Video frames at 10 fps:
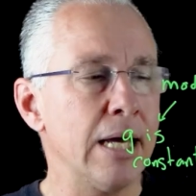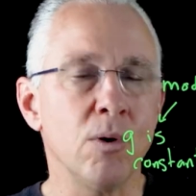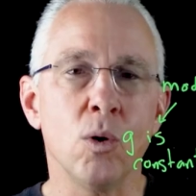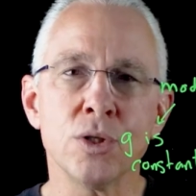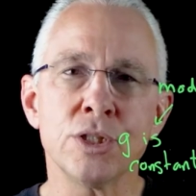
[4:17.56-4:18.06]

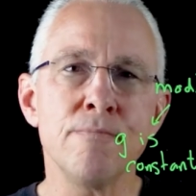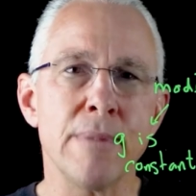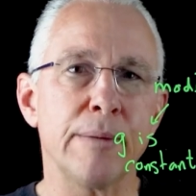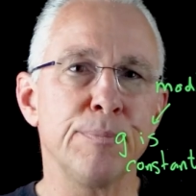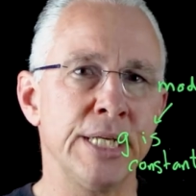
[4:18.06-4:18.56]
And also
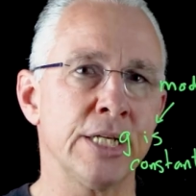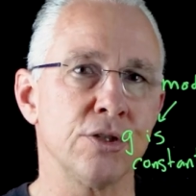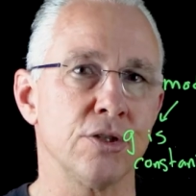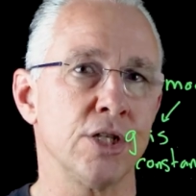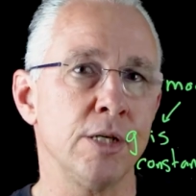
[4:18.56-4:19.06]
make
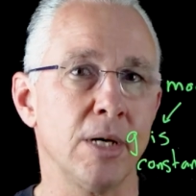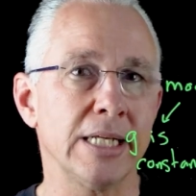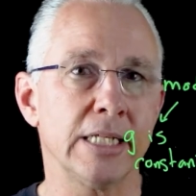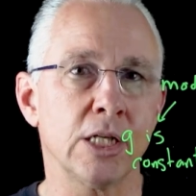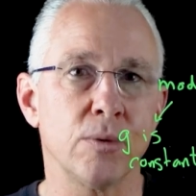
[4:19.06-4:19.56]
predictions. So you
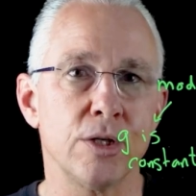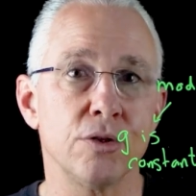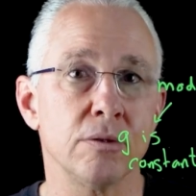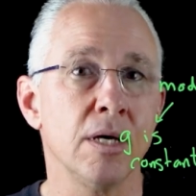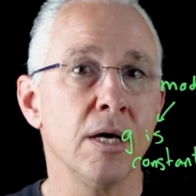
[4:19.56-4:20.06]
might get a
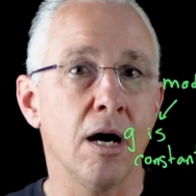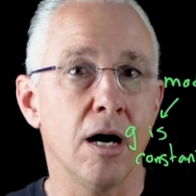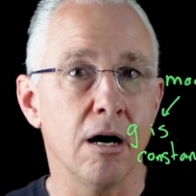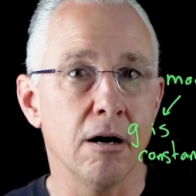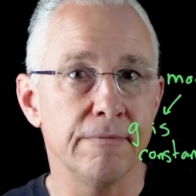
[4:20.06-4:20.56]
question
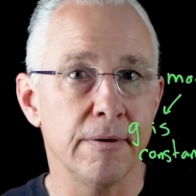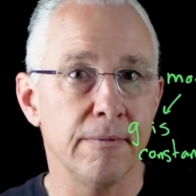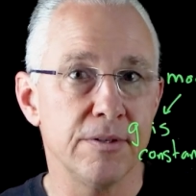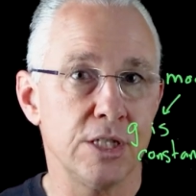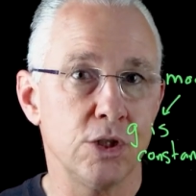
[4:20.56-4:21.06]
of
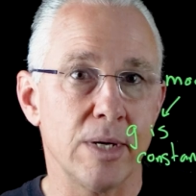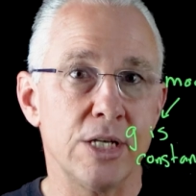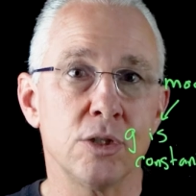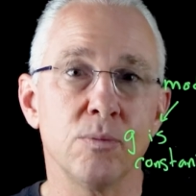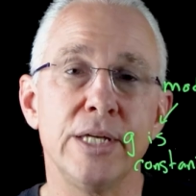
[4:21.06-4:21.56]
a
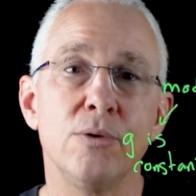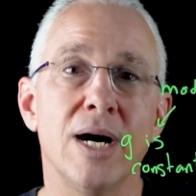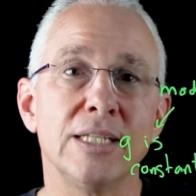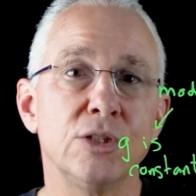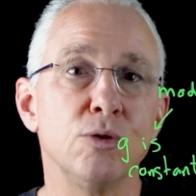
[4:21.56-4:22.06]
situation where you
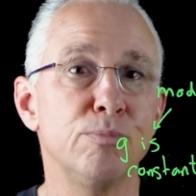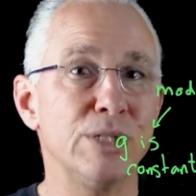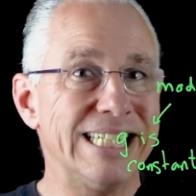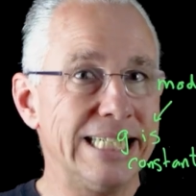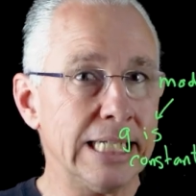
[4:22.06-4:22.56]
are to
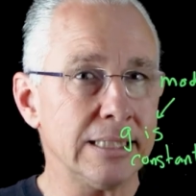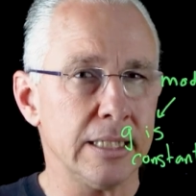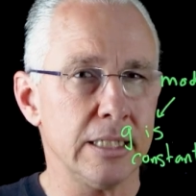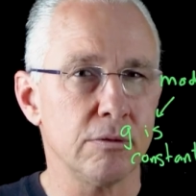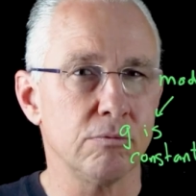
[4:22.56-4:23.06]
predict
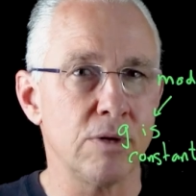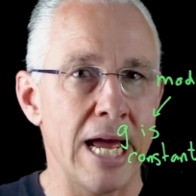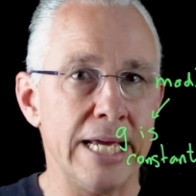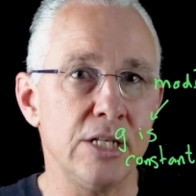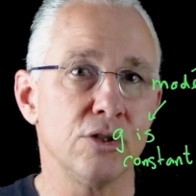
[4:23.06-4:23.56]
its
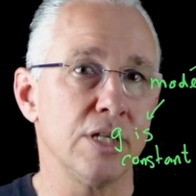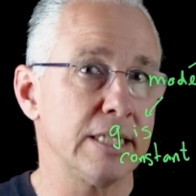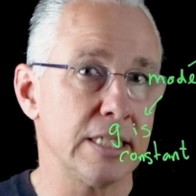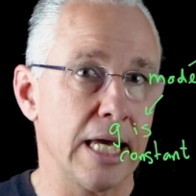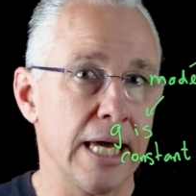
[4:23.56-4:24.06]
range,
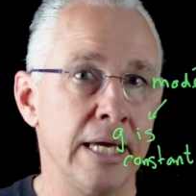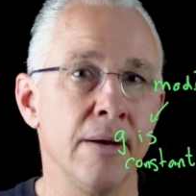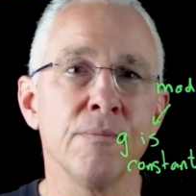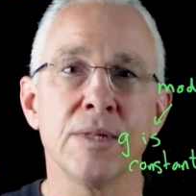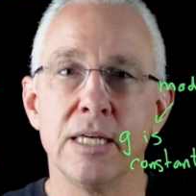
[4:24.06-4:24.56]
let's say,
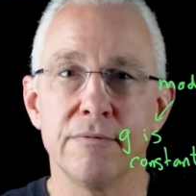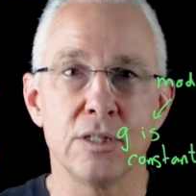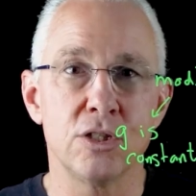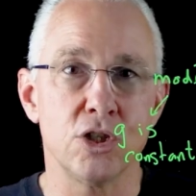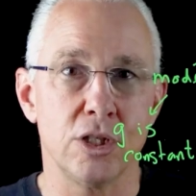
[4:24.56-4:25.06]

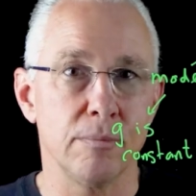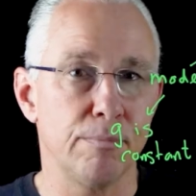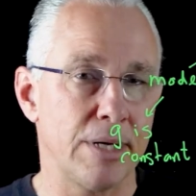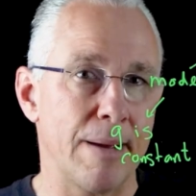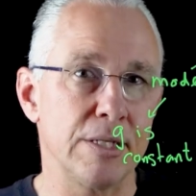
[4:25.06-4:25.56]
given certain
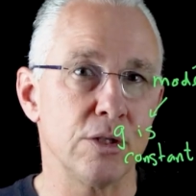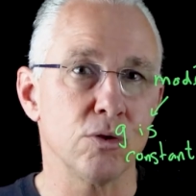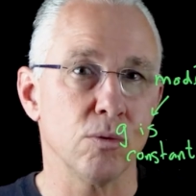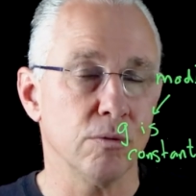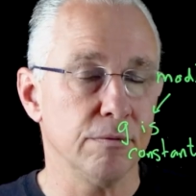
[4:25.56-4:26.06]

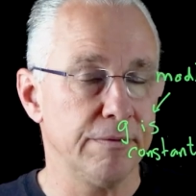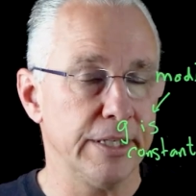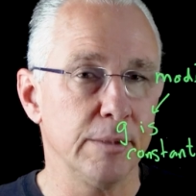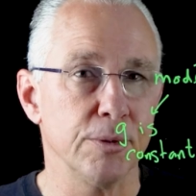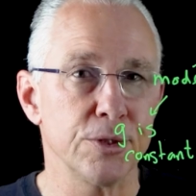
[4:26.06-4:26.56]
parameters or
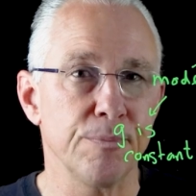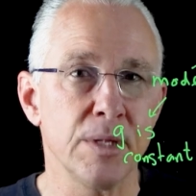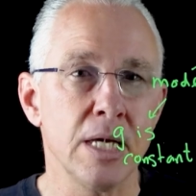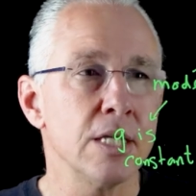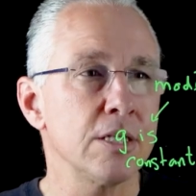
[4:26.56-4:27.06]
variables.
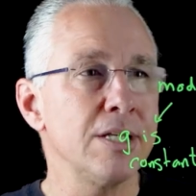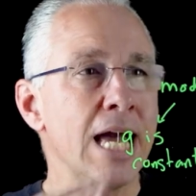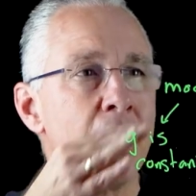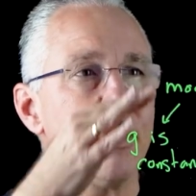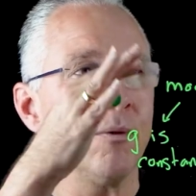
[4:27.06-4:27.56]
So
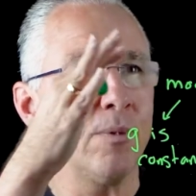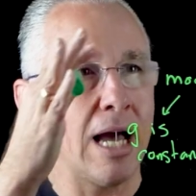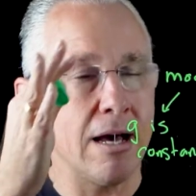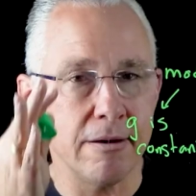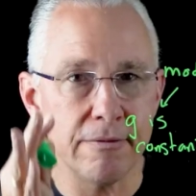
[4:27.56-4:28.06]
now we
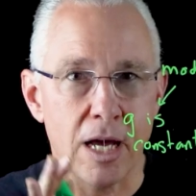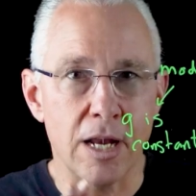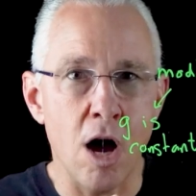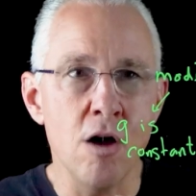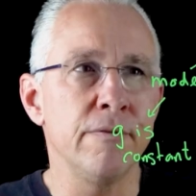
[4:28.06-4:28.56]
have
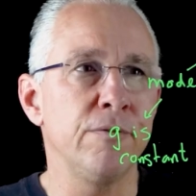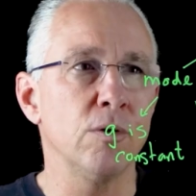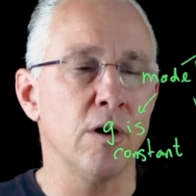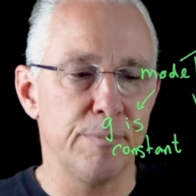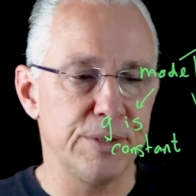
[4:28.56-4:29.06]
an
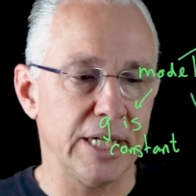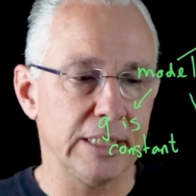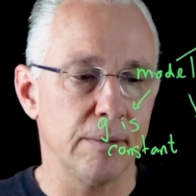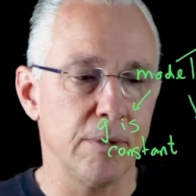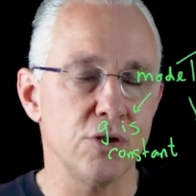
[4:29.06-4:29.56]
overview of
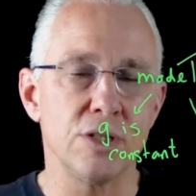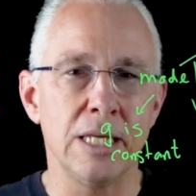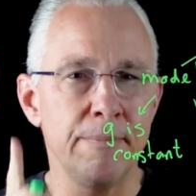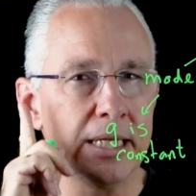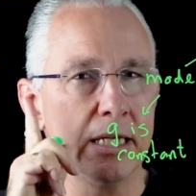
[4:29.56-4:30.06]
projectile
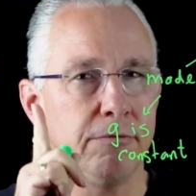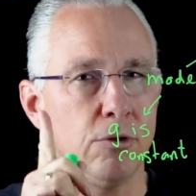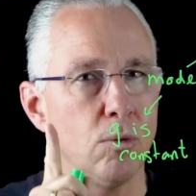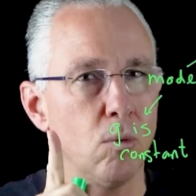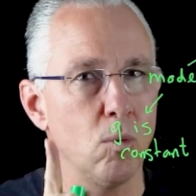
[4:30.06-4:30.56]
motion. Let me give
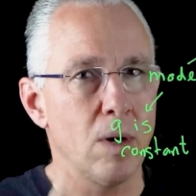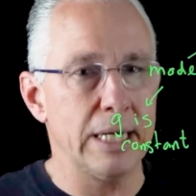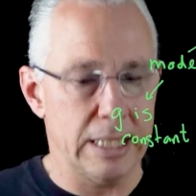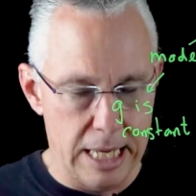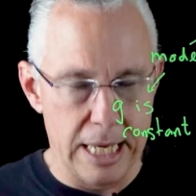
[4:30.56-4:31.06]
you
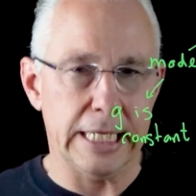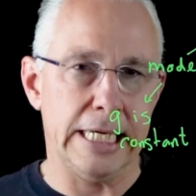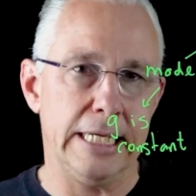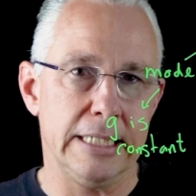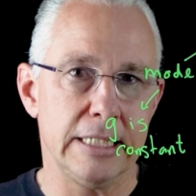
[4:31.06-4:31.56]
one
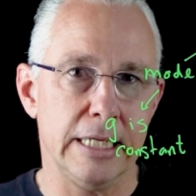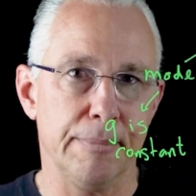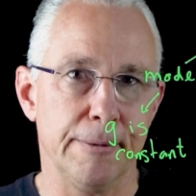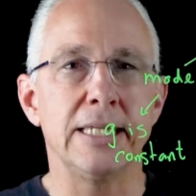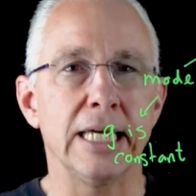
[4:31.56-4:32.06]
key
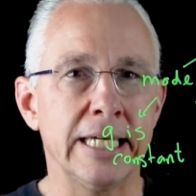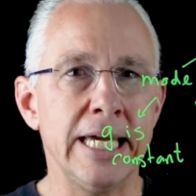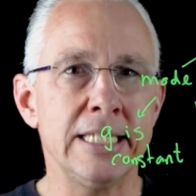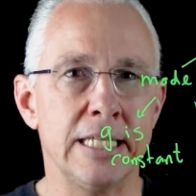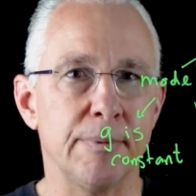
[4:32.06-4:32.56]
tip. And the
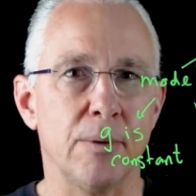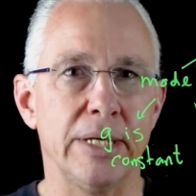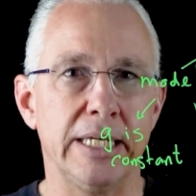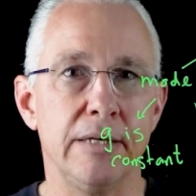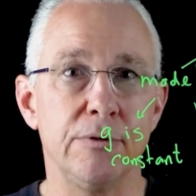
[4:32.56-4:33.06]
key tip I
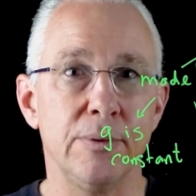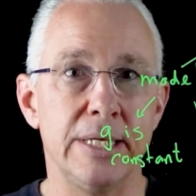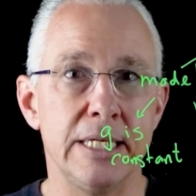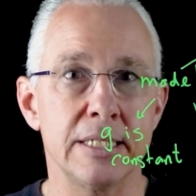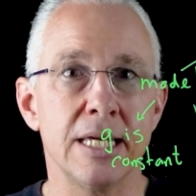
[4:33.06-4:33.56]
want to give you
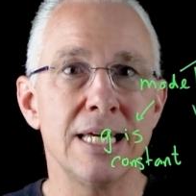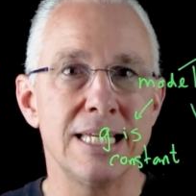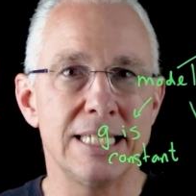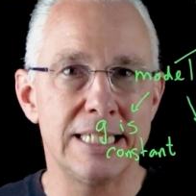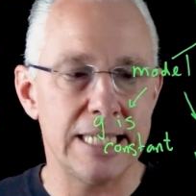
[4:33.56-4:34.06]
is
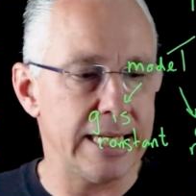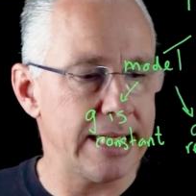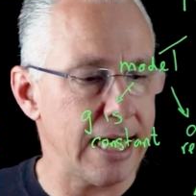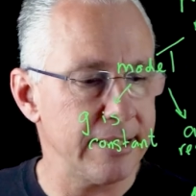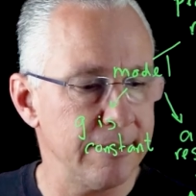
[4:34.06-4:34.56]
set
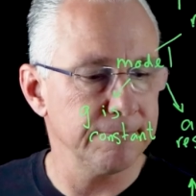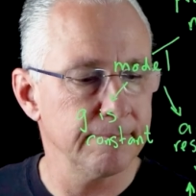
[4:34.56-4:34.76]
it out.